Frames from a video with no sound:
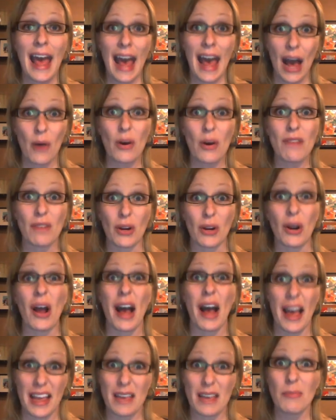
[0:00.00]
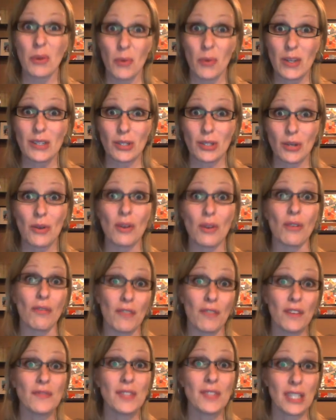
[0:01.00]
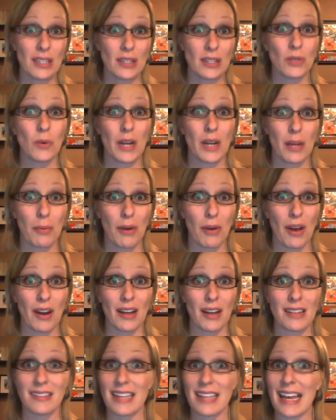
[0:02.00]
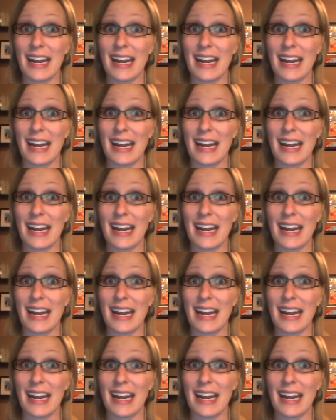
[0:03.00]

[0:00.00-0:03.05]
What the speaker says: However, I am going to show you 15 to 20 products,